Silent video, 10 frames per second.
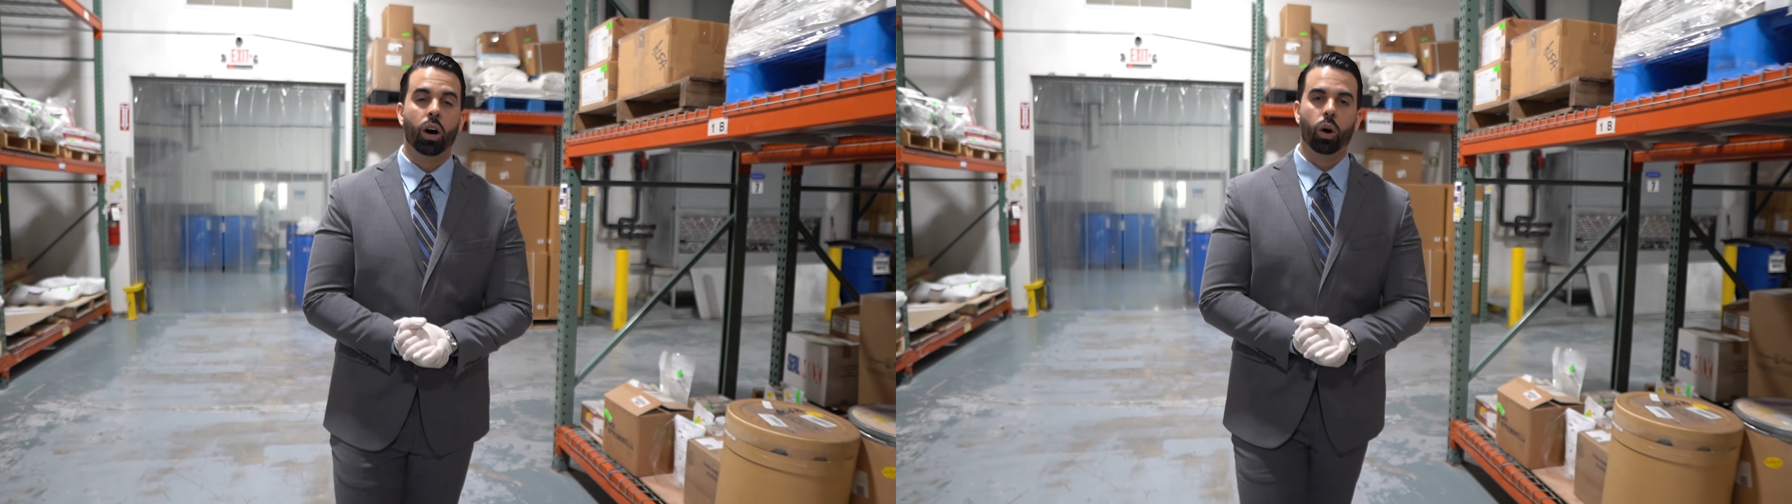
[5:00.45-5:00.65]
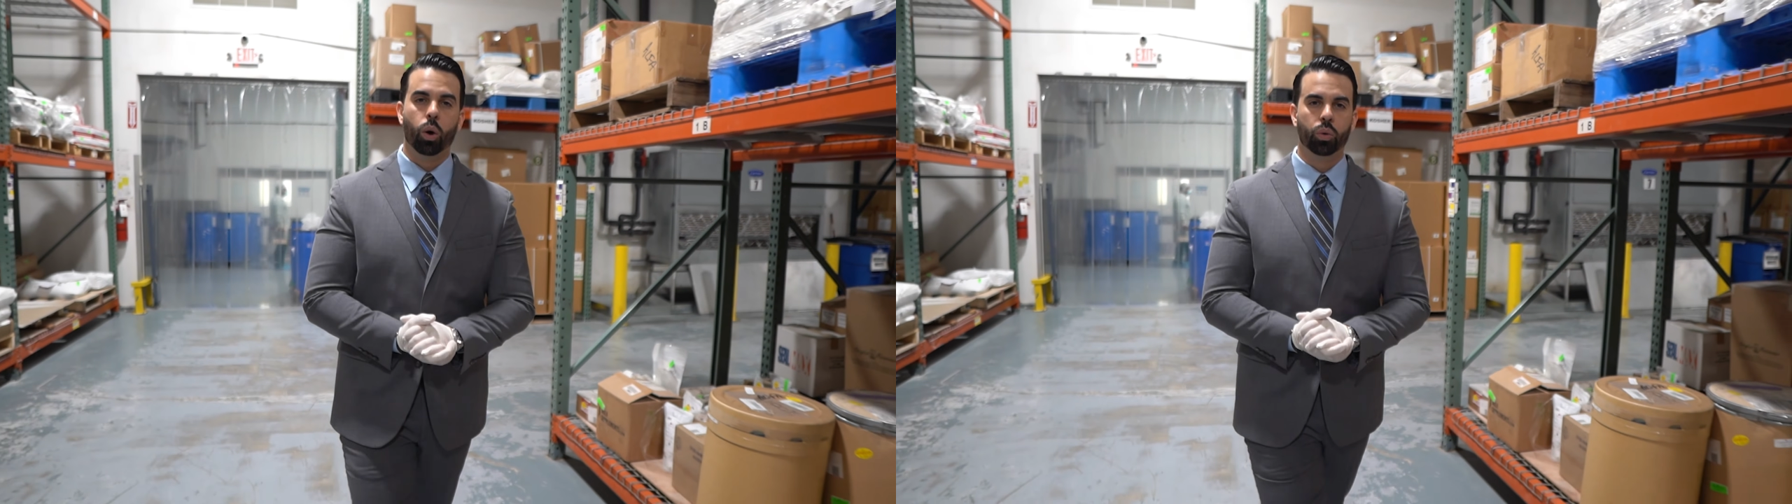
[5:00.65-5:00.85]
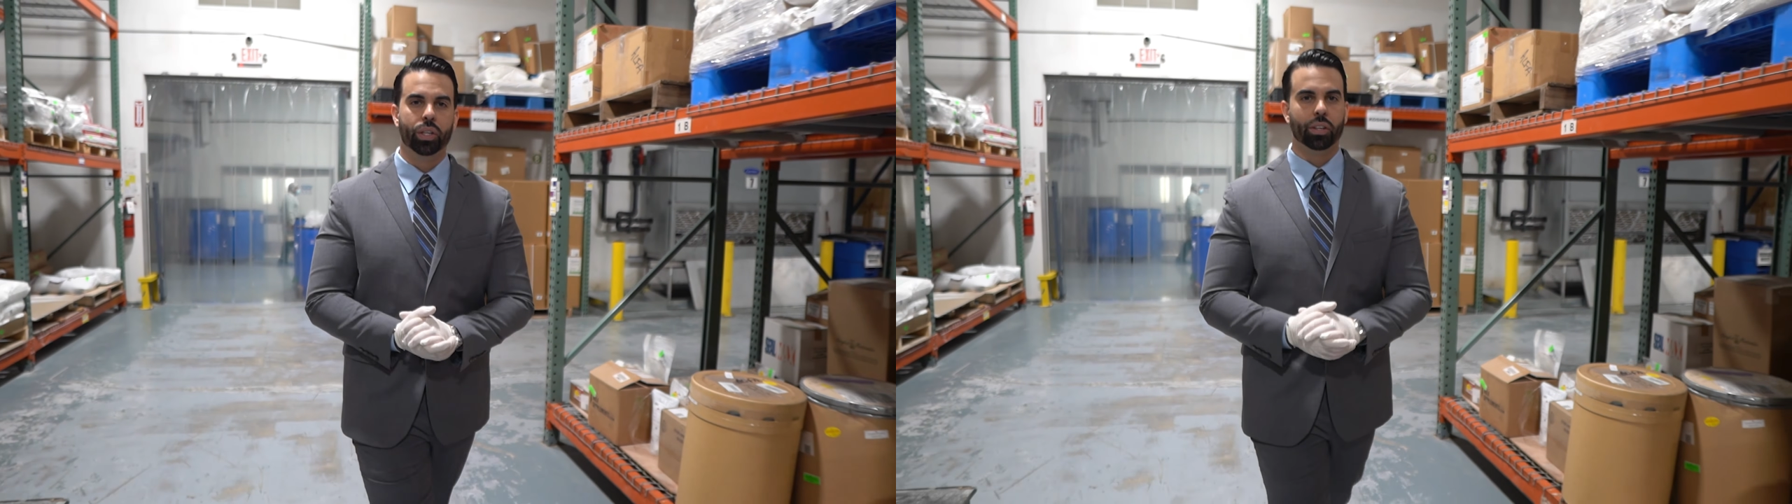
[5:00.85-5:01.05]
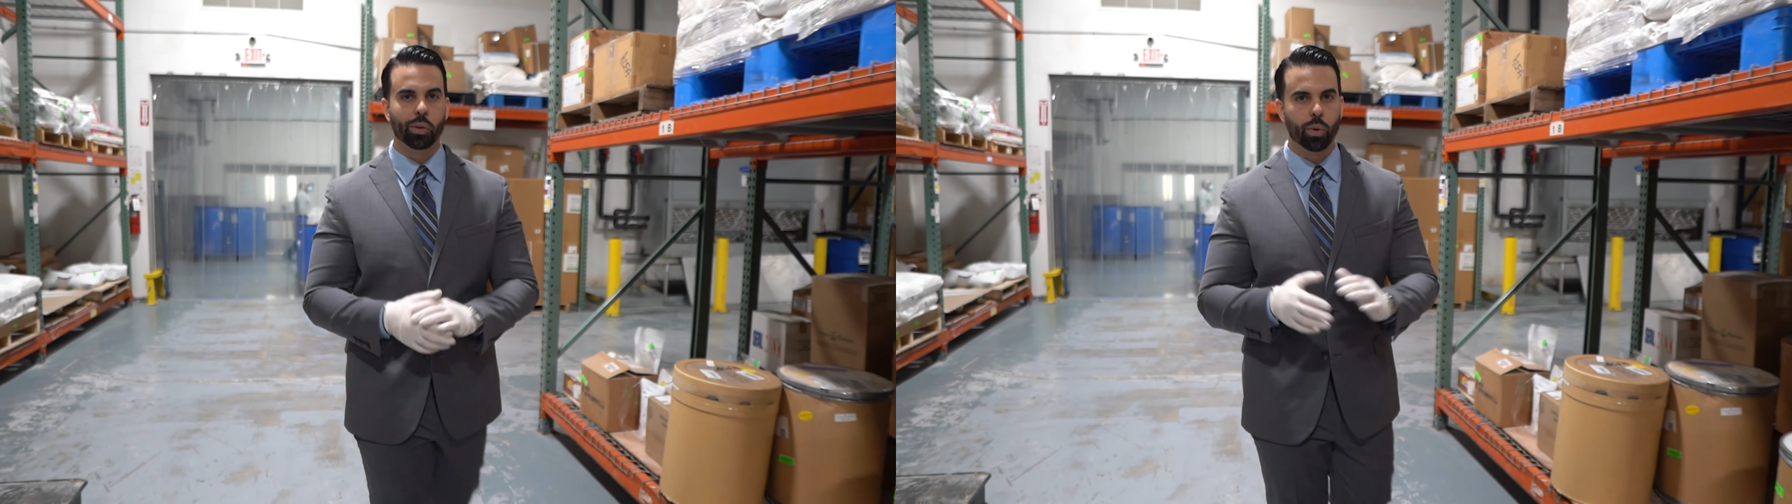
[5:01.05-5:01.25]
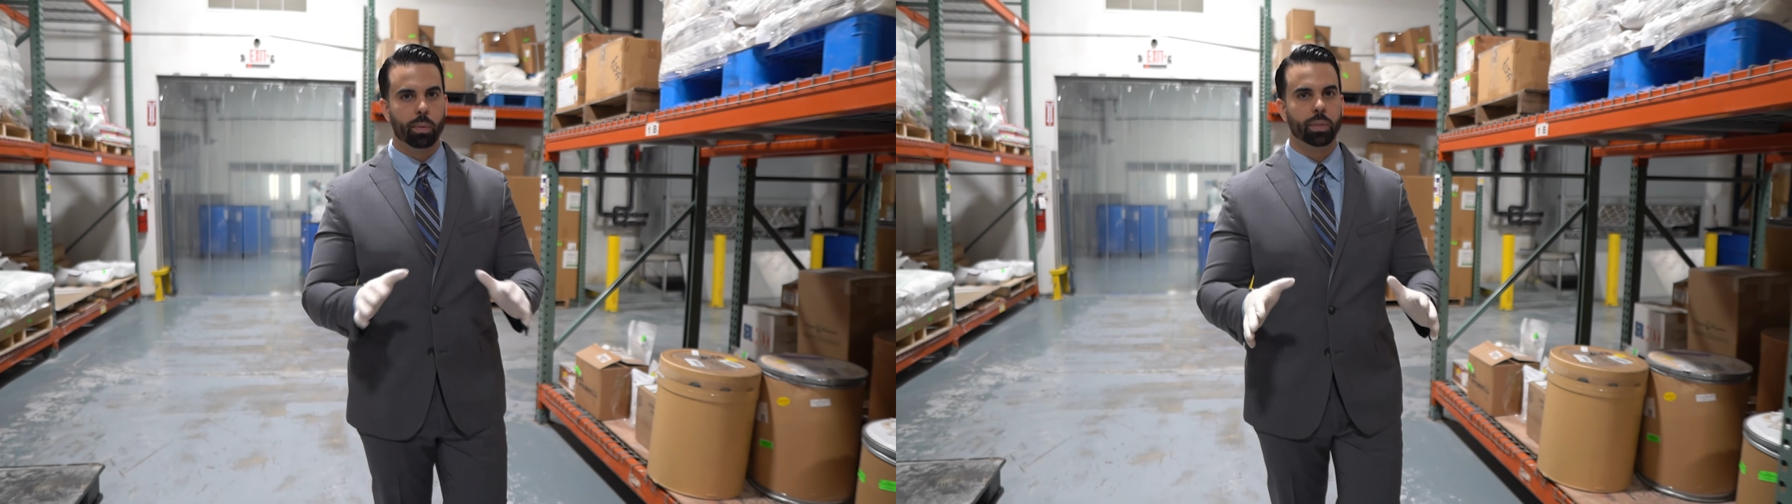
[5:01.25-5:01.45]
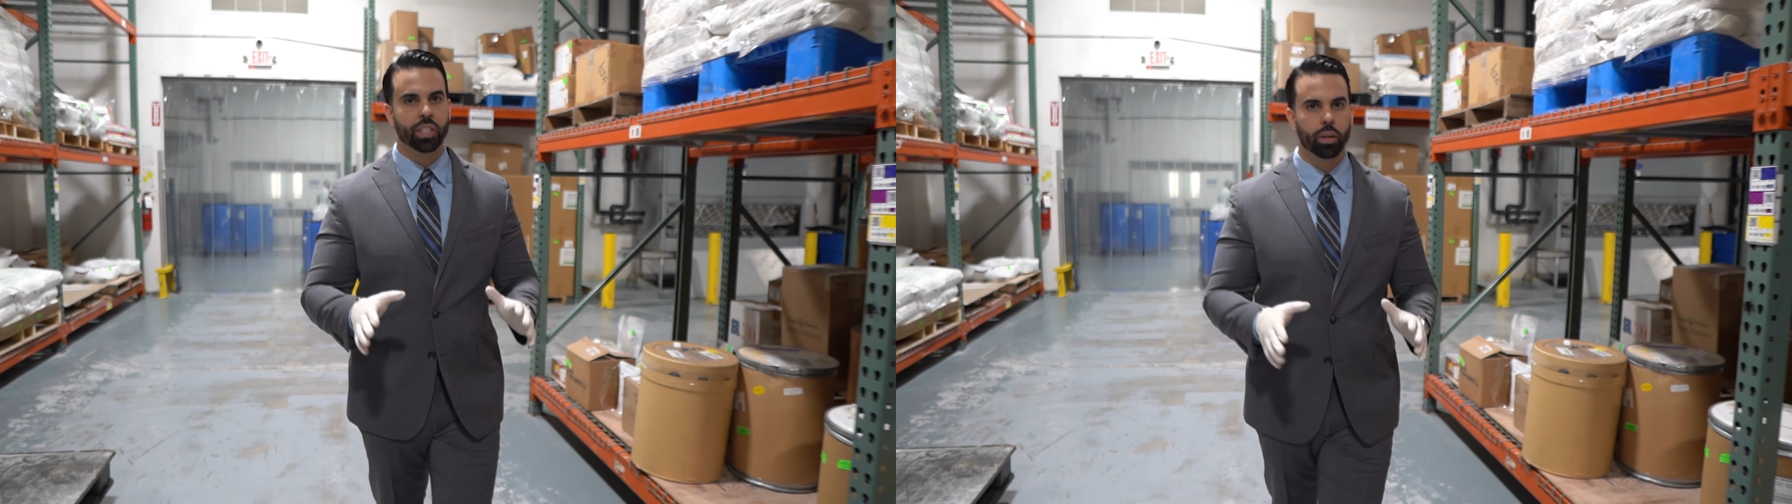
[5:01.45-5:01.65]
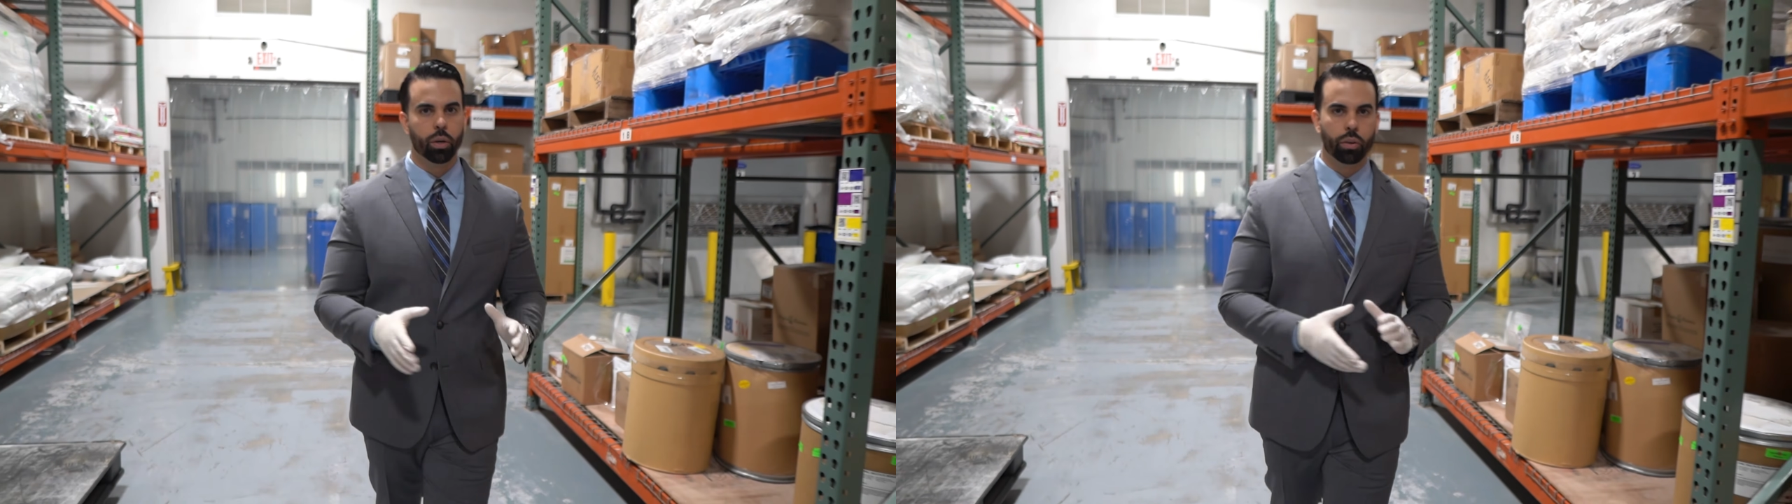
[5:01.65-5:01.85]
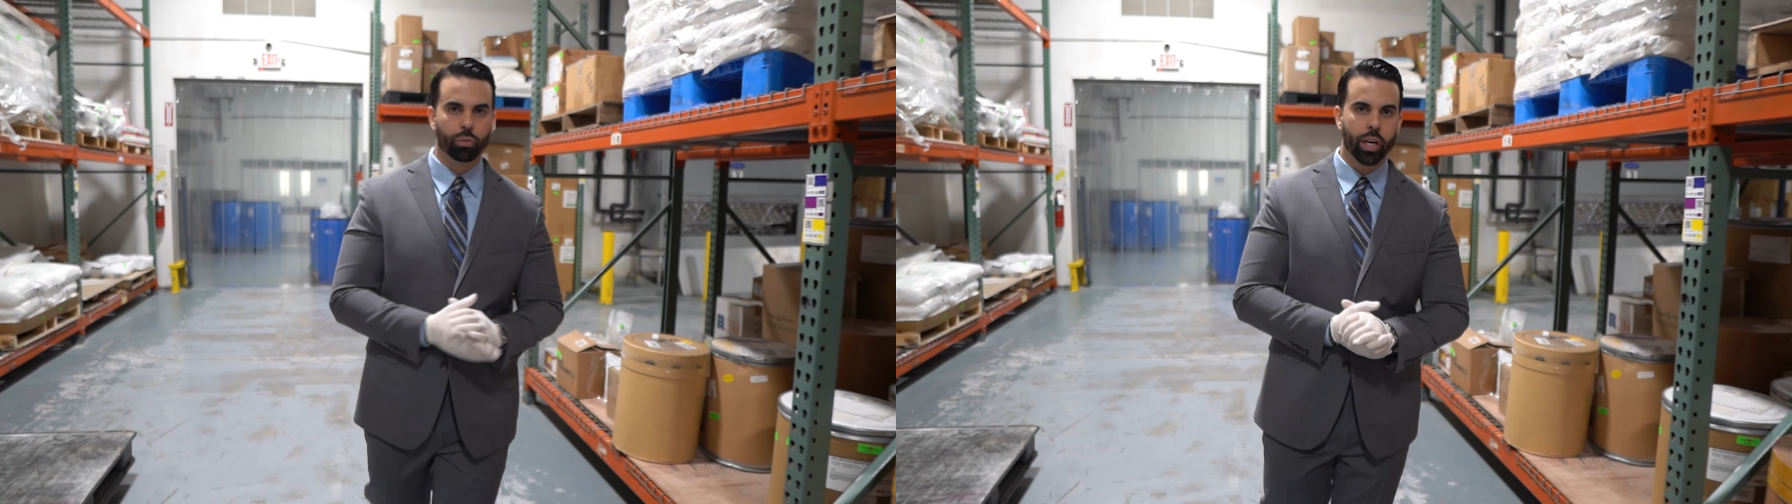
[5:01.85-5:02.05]
holding your raw
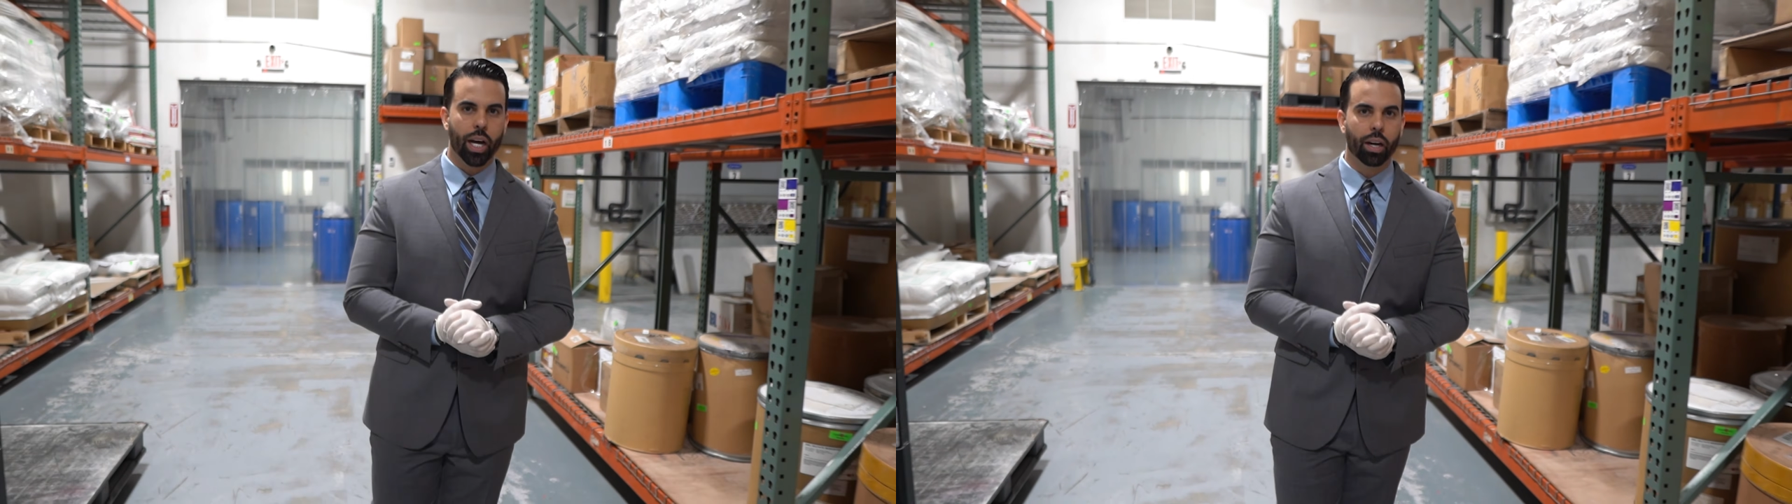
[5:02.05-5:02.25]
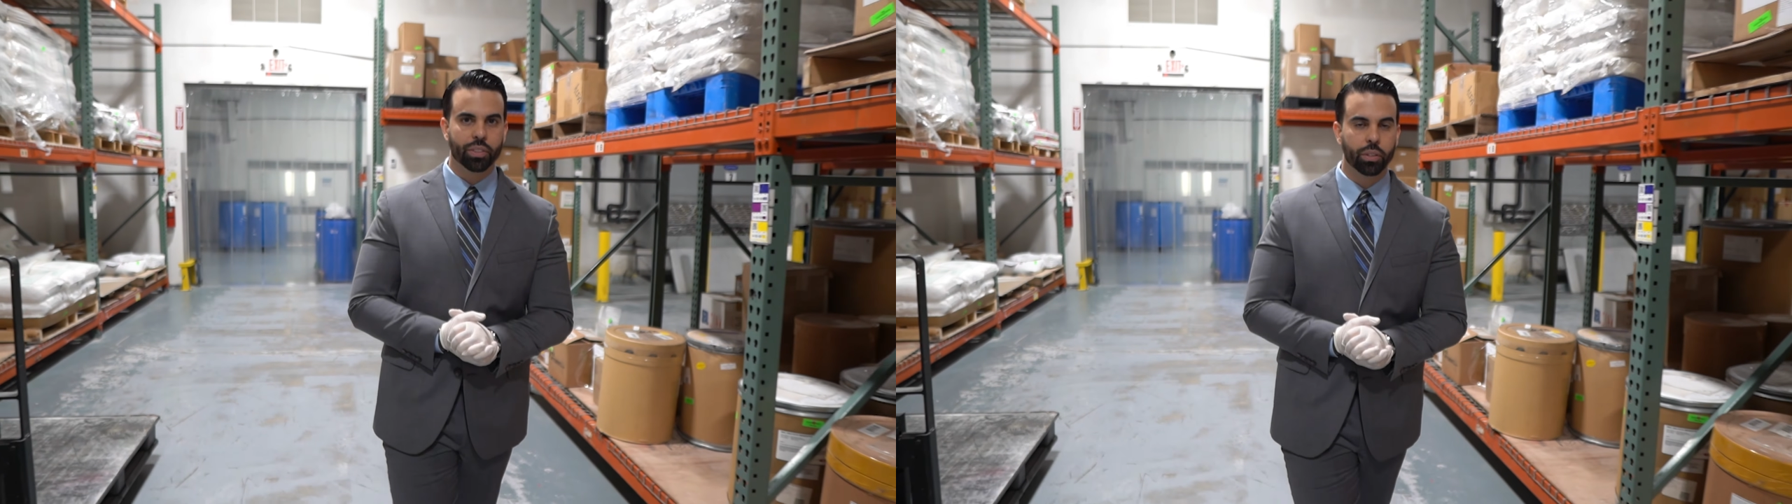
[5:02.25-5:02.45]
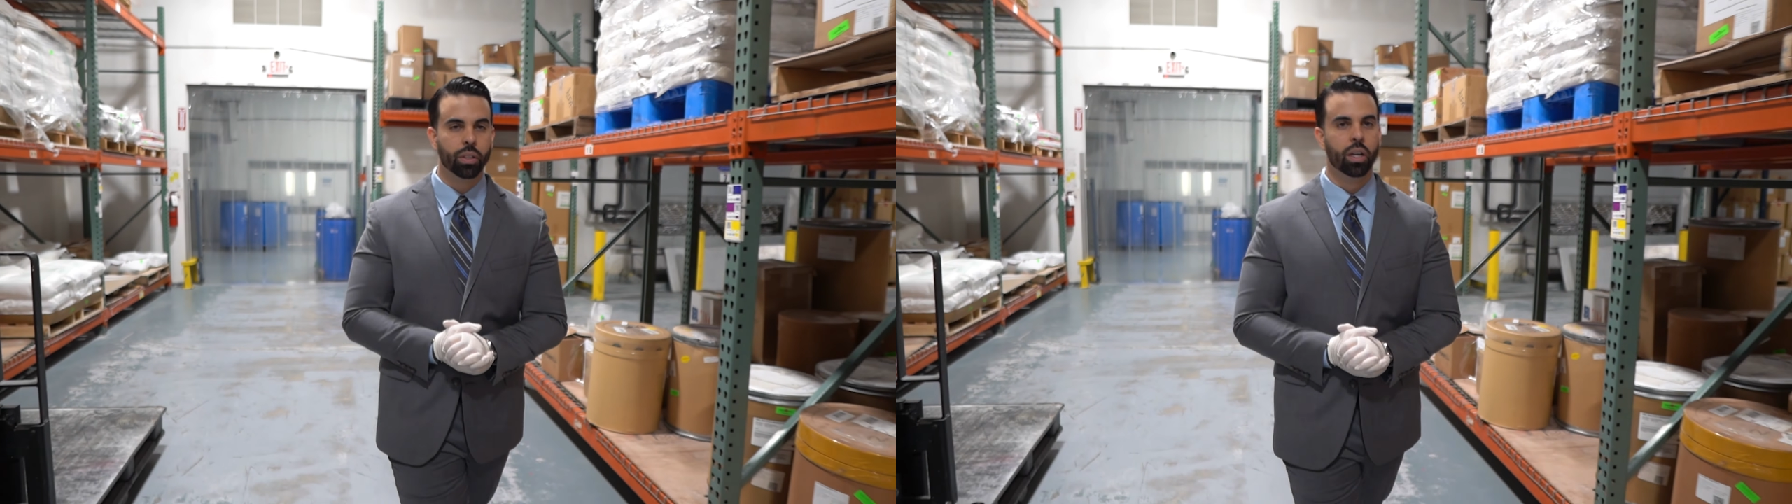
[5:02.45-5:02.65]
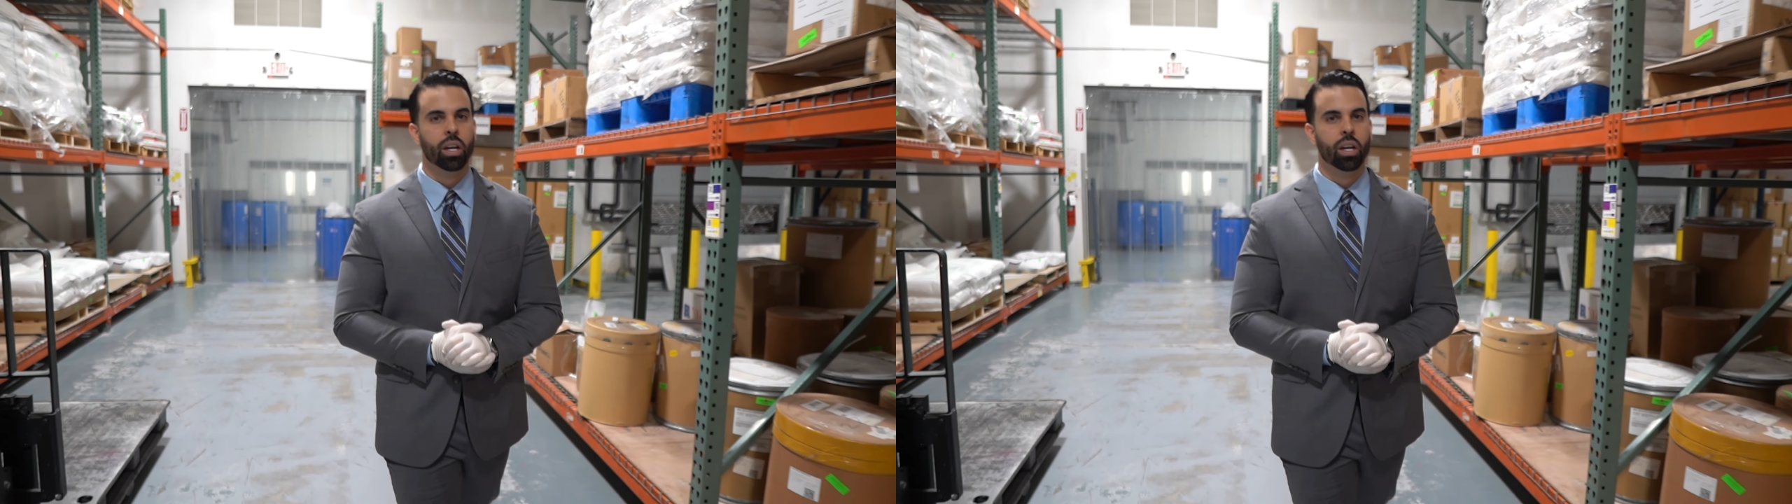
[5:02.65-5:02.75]
material if we have to.